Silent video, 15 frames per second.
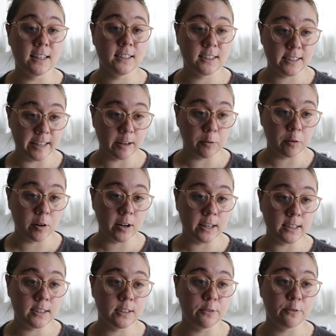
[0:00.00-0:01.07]
the
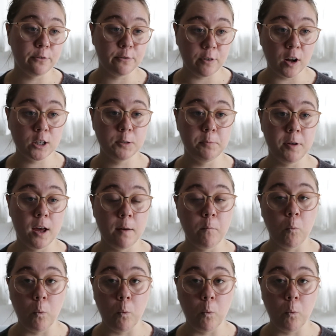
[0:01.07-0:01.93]
steroids fucked me up